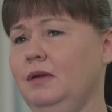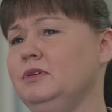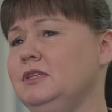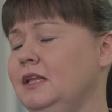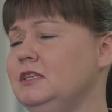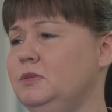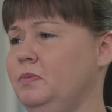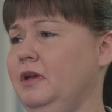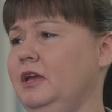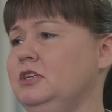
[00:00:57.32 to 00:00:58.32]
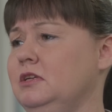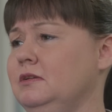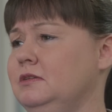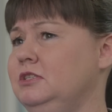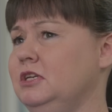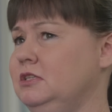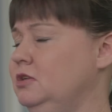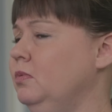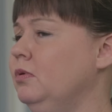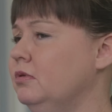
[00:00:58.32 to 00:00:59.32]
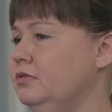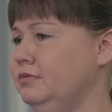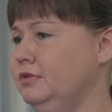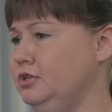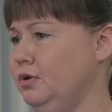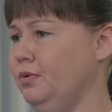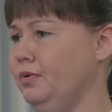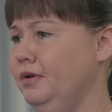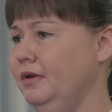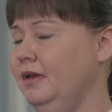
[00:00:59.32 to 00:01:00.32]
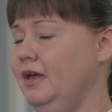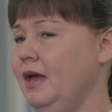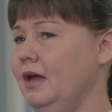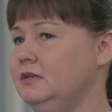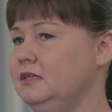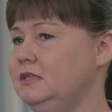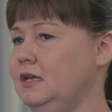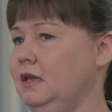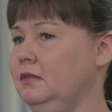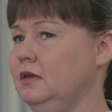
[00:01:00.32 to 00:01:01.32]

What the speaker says: It was an inspiration just to walk through the door and to say